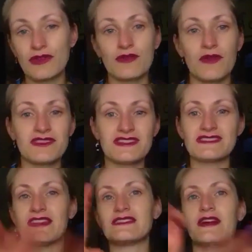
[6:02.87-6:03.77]
who obviously
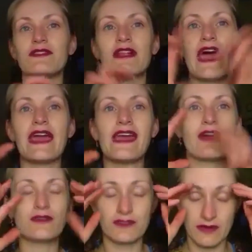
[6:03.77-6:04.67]
set out the
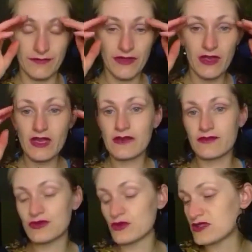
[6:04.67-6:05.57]
layout and
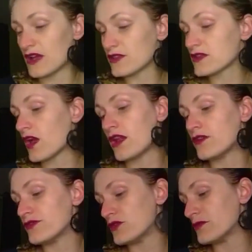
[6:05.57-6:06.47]
sorted out the colour
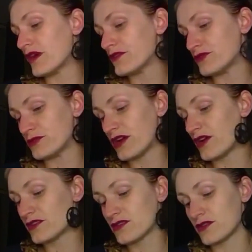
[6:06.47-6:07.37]
format for my
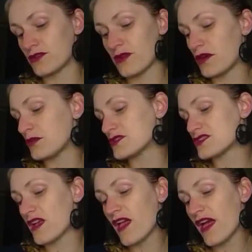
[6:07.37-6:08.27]
article as well,
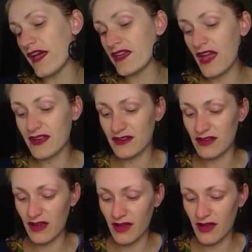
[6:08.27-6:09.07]
which again,